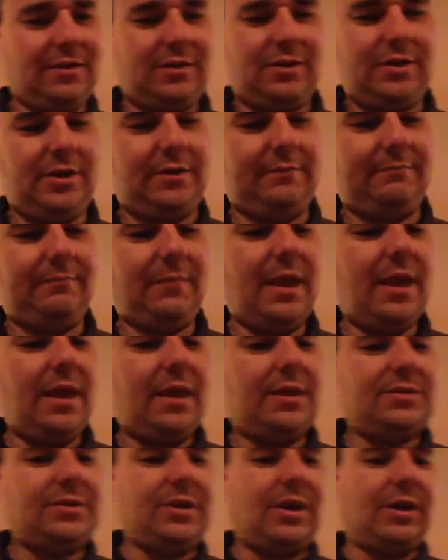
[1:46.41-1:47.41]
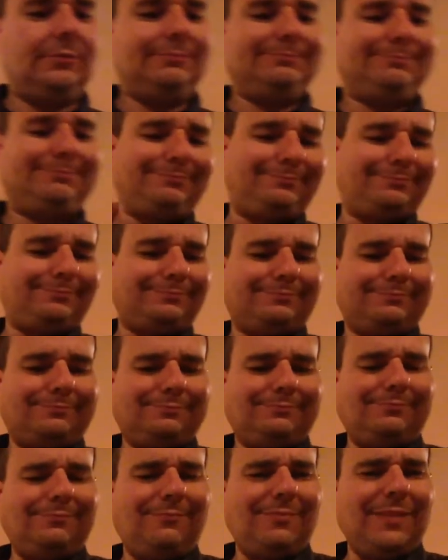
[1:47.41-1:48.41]
Couldn't. So,
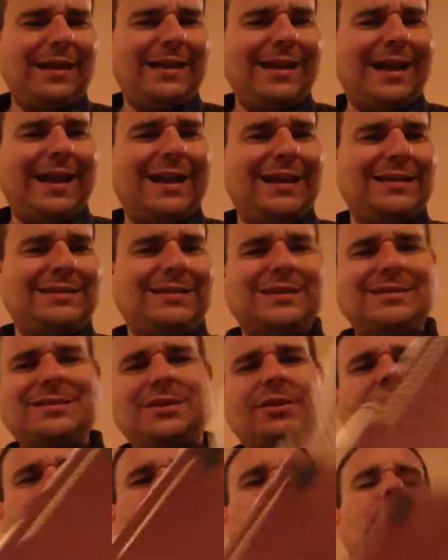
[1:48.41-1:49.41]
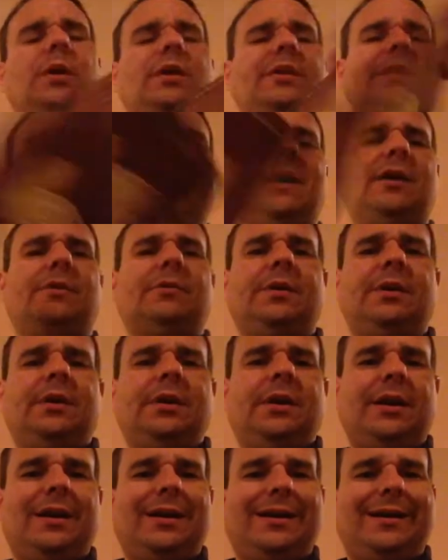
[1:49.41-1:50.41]
99 cents at Goodwill now.
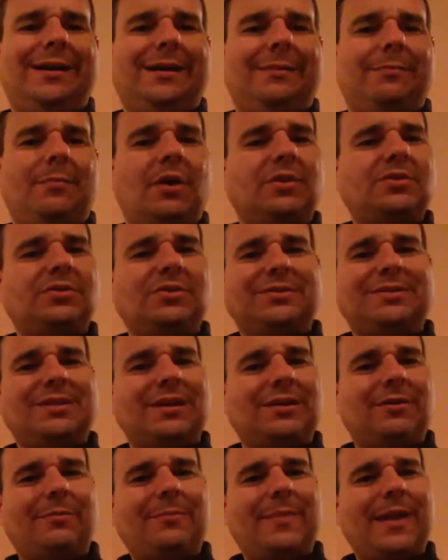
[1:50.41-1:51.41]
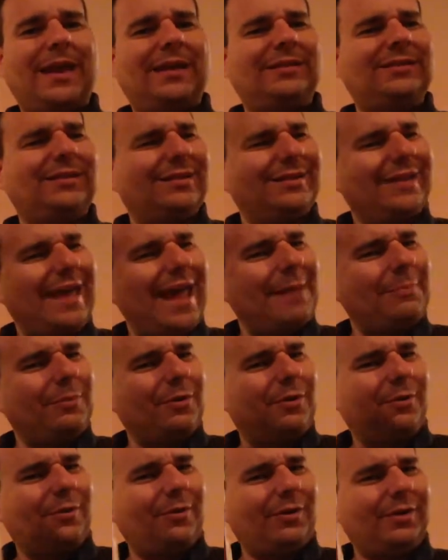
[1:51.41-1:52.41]
Uh, Marshall Tucker Band on
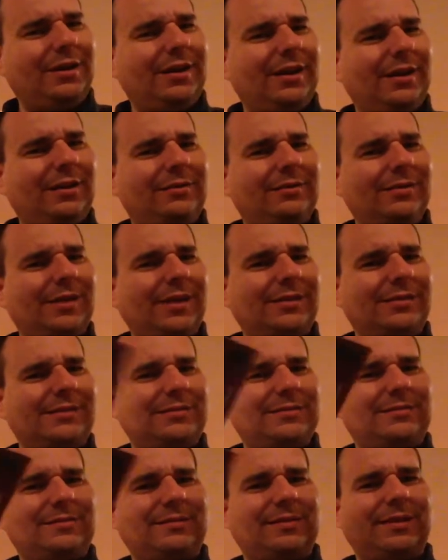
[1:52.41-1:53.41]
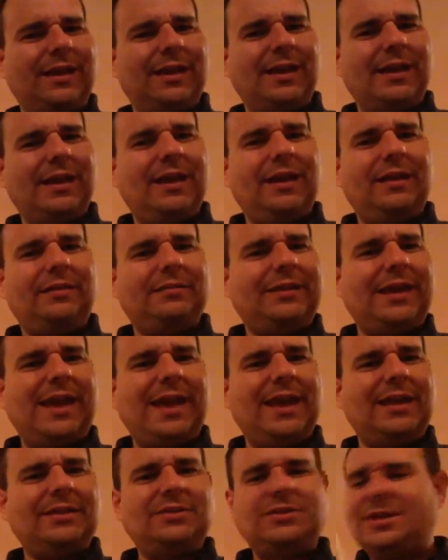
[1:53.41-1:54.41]
Capricorn. You know, it's
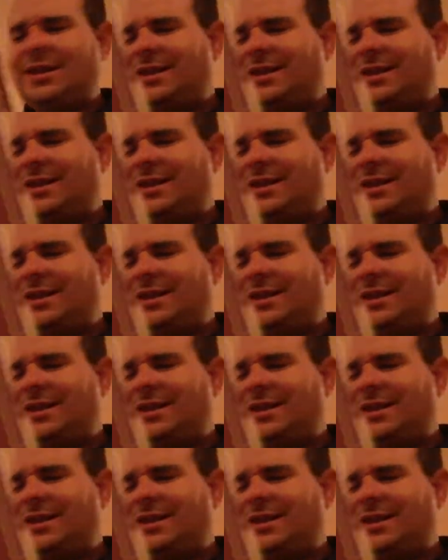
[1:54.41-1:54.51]
can't you?